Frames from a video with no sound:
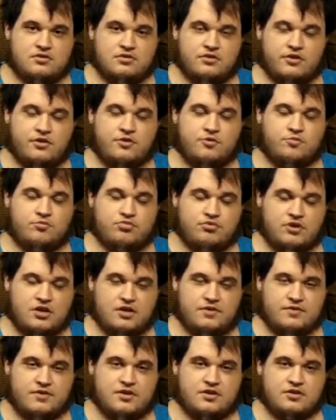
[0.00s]
own
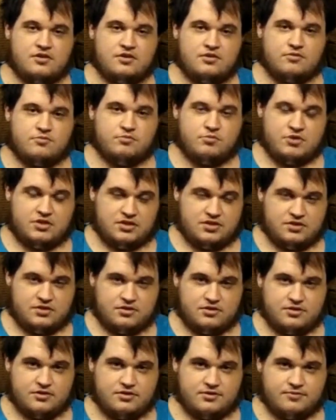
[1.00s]
private
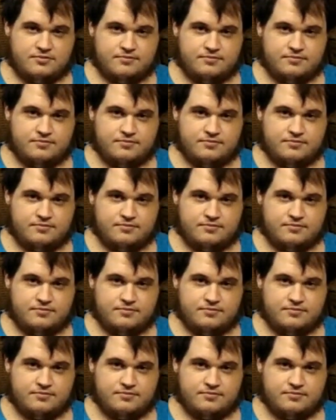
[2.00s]
business.